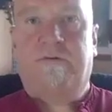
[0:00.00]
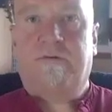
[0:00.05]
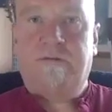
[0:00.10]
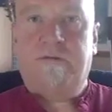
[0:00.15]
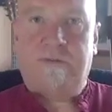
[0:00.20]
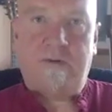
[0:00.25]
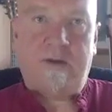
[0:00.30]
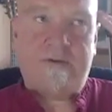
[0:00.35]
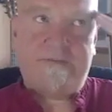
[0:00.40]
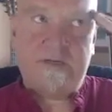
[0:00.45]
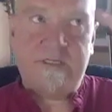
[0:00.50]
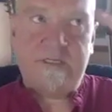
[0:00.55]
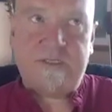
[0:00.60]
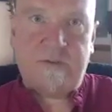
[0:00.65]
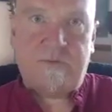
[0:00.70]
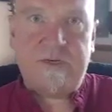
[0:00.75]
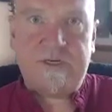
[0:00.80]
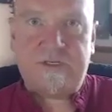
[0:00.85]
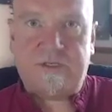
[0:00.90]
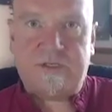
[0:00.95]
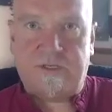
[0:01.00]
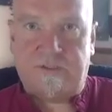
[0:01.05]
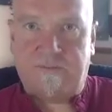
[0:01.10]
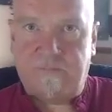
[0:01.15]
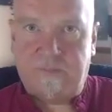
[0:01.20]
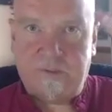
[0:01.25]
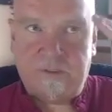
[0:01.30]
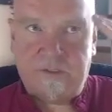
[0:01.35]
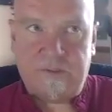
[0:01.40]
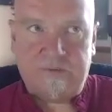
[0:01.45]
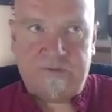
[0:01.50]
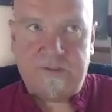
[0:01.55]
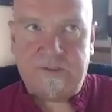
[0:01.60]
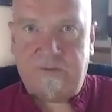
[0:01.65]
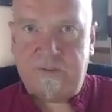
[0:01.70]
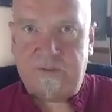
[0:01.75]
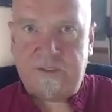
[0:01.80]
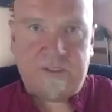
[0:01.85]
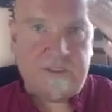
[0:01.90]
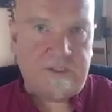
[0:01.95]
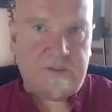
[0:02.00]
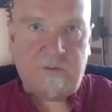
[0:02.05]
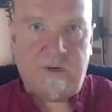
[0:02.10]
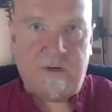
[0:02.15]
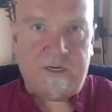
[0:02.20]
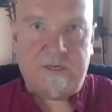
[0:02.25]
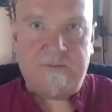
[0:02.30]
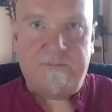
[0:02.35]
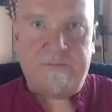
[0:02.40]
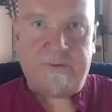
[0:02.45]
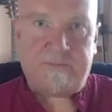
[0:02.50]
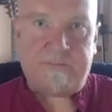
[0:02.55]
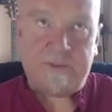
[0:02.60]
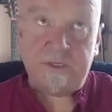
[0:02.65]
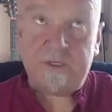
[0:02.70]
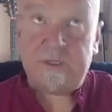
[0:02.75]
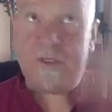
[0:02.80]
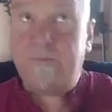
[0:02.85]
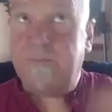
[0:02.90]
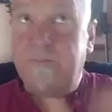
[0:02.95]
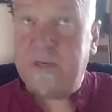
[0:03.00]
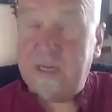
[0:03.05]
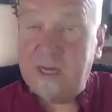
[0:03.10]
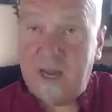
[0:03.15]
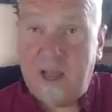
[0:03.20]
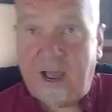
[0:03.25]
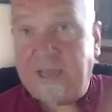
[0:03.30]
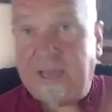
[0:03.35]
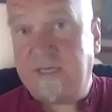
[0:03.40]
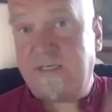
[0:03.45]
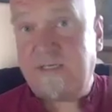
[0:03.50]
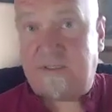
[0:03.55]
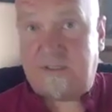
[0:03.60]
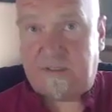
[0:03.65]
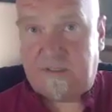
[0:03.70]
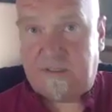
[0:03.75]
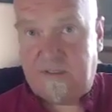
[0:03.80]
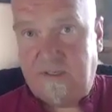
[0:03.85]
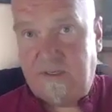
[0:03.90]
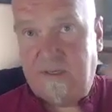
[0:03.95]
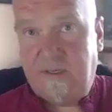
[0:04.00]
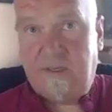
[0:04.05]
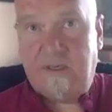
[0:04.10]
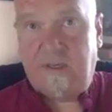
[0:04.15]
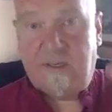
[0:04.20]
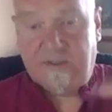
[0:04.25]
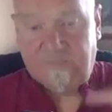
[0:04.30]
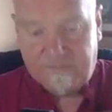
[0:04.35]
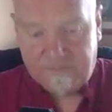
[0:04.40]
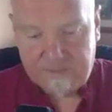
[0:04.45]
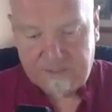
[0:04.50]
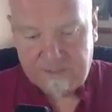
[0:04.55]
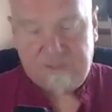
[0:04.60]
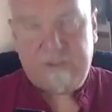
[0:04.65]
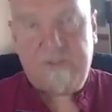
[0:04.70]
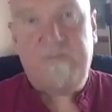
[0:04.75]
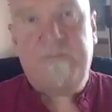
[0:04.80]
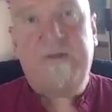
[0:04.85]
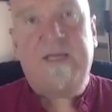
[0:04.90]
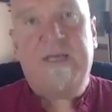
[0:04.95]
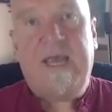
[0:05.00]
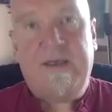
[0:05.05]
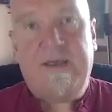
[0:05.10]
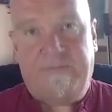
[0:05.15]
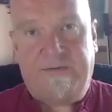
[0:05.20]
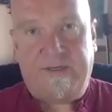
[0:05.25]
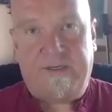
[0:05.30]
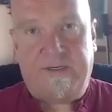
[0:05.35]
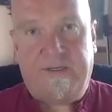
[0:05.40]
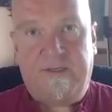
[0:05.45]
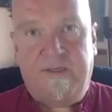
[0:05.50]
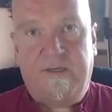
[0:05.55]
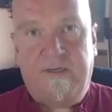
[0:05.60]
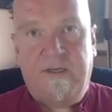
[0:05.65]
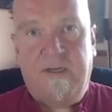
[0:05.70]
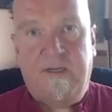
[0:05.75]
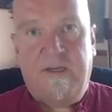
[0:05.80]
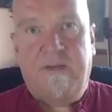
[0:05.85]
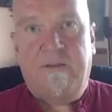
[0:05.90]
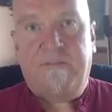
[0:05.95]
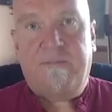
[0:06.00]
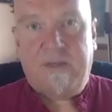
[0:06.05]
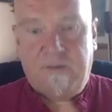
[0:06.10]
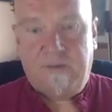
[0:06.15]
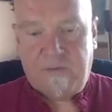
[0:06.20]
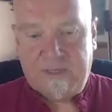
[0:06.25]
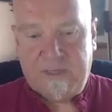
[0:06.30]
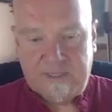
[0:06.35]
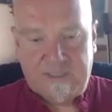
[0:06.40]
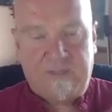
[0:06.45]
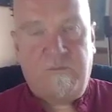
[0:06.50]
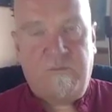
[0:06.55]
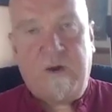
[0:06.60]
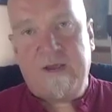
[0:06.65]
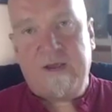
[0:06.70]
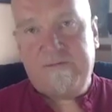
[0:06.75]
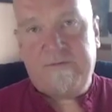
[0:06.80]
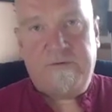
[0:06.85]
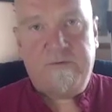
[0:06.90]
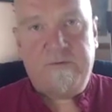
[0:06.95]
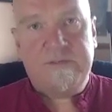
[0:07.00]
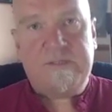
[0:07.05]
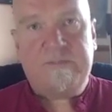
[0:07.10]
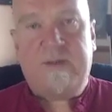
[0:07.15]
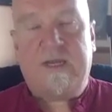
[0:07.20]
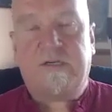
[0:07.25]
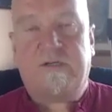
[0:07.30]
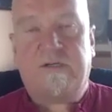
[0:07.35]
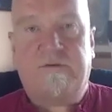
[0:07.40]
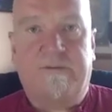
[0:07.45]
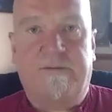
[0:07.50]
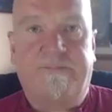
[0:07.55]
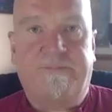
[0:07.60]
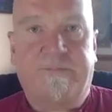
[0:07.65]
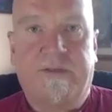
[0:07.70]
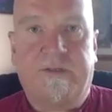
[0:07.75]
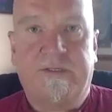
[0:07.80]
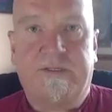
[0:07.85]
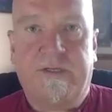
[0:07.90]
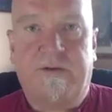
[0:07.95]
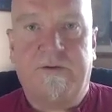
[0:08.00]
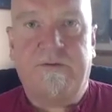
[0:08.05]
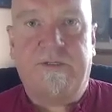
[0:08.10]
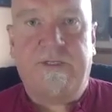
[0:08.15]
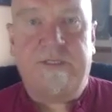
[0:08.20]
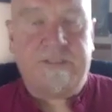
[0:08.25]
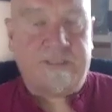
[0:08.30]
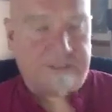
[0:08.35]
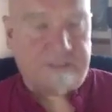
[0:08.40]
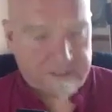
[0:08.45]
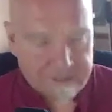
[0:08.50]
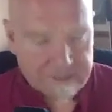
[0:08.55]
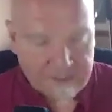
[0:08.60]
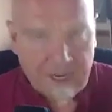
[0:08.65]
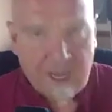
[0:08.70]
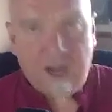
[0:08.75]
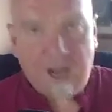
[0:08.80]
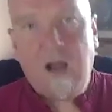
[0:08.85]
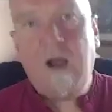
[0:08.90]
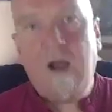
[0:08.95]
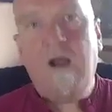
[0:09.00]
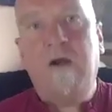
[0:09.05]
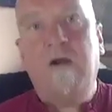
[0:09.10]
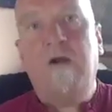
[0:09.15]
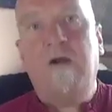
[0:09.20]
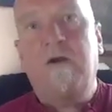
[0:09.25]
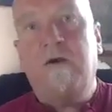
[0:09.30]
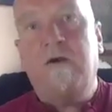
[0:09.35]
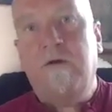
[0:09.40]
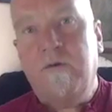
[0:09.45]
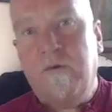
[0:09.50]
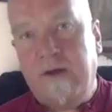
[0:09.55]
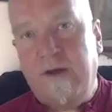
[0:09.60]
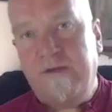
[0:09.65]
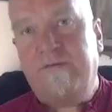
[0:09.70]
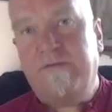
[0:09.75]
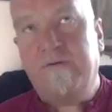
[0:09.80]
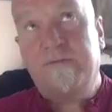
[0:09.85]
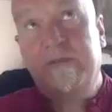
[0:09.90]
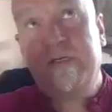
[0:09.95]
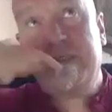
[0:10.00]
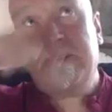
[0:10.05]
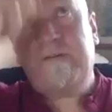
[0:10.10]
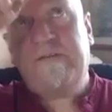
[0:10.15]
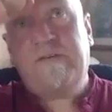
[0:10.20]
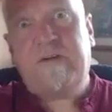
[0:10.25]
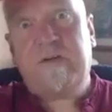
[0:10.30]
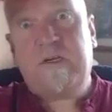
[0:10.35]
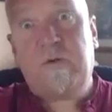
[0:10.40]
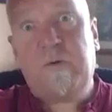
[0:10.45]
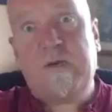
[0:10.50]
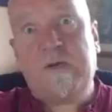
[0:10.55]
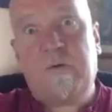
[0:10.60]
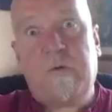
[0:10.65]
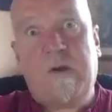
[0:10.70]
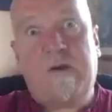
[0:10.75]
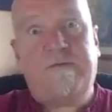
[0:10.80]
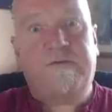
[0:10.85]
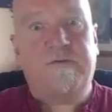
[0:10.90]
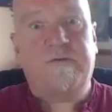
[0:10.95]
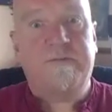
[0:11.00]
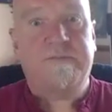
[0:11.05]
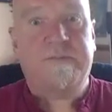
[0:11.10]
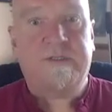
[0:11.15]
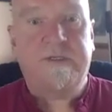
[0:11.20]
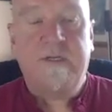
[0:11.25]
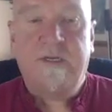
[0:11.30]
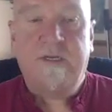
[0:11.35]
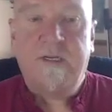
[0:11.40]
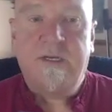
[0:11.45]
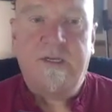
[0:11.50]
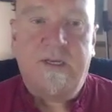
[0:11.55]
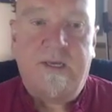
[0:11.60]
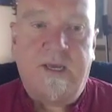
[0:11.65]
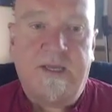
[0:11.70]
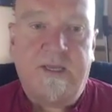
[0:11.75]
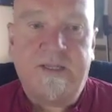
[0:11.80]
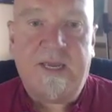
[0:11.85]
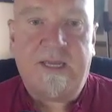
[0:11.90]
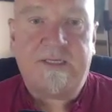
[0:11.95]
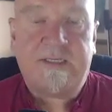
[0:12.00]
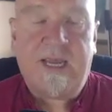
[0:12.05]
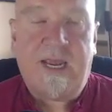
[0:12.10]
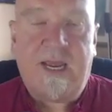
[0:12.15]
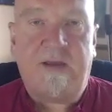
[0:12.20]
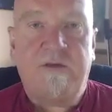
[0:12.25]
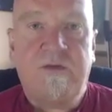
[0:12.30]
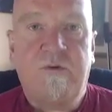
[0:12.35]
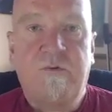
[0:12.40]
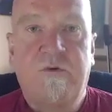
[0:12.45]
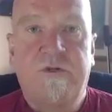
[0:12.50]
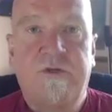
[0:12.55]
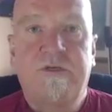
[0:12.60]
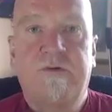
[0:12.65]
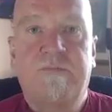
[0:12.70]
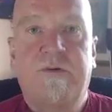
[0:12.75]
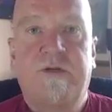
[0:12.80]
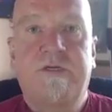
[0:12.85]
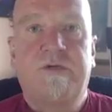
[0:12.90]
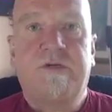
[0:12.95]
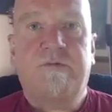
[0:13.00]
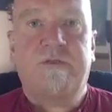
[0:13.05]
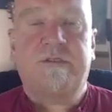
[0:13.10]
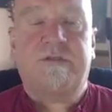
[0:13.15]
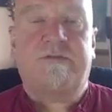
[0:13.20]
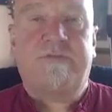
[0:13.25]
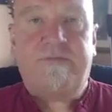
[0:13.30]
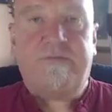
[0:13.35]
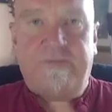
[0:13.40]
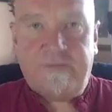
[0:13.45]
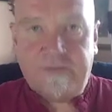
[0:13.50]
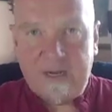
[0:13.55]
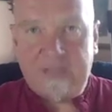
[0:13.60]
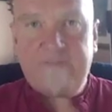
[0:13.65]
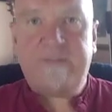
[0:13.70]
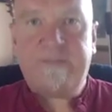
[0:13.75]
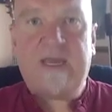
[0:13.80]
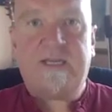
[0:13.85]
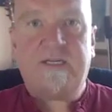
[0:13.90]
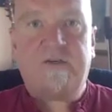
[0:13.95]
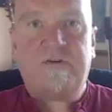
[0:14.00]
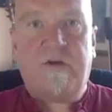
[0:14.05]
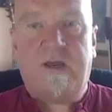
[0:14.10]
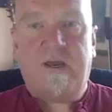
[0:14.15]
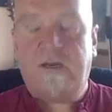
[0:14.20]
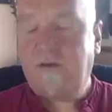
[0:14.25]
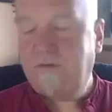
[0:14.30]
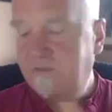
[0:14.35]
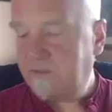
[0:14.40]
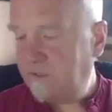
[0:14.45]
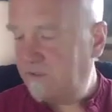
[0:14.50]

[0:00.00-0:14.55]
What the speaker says: You have intuition because your intuition is working properly. This should be light. This should be heavy in the waveform spectrum. So these are slow waveforms. These are very quick waveforms. And that's how you want your body. You want to flip that triangle so